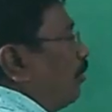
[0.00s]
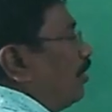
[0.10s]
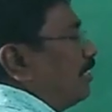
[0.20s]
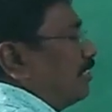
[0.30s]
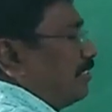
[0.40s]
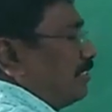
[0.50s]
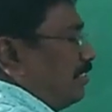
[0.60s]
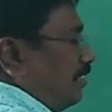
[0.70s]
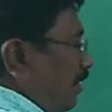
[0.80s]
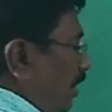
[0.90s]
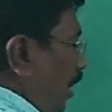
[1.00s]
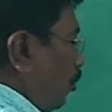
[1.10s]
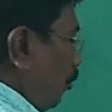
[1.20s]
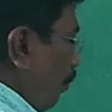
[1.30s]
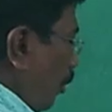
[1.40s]
liters, or
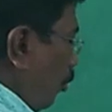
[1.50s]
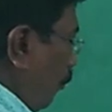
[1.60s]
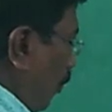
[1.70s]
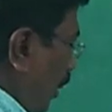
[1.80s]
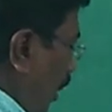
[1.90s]
2.24 in